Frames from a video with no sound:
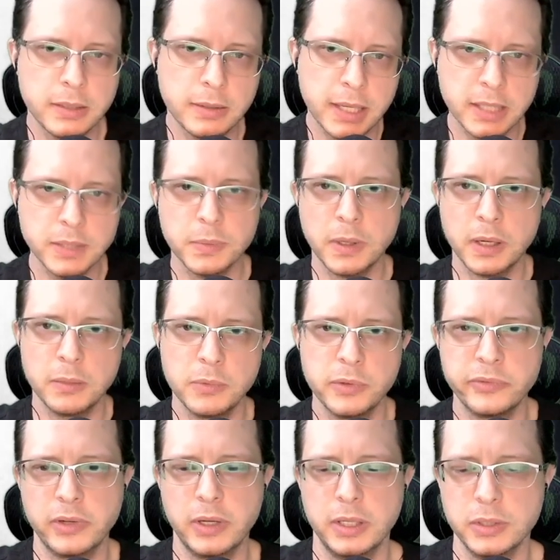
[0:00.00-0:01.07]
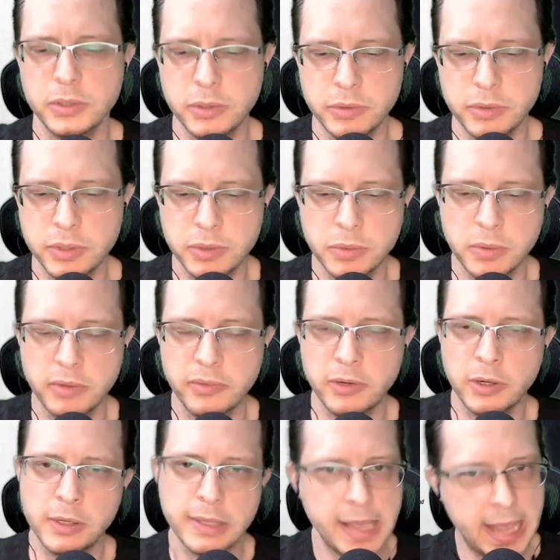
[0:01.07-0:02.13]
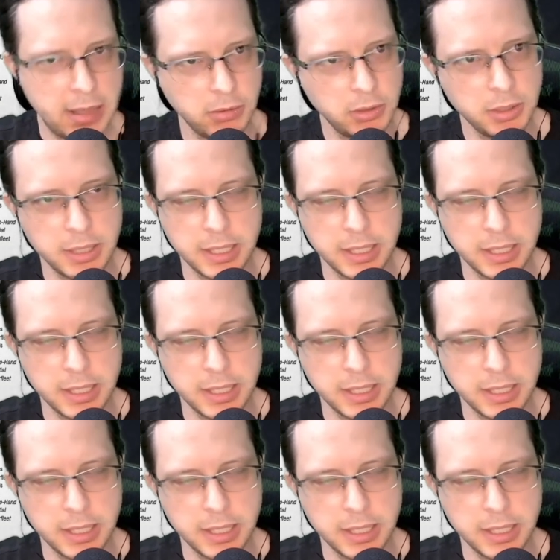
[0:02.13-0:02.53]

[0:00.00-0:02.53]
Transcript: next we're going to move on to the sort of early outlook.